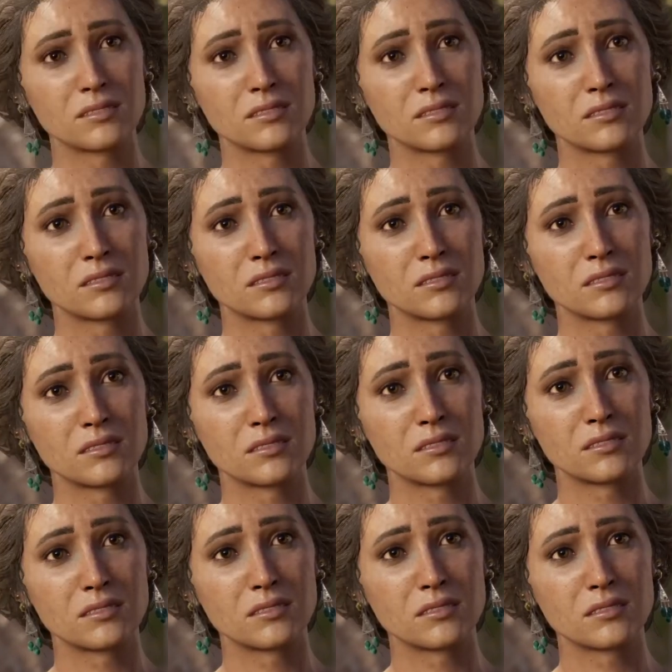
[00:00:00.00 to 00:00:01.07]

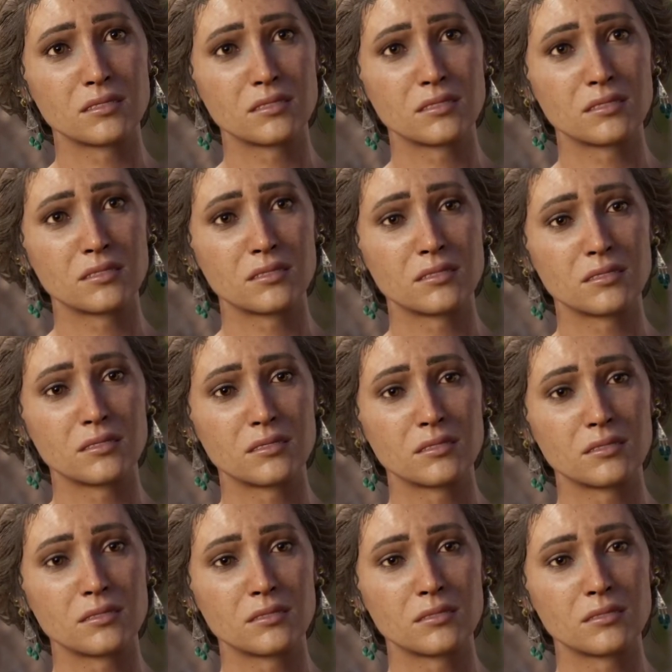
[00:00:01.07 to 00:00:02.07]
Nothing is said.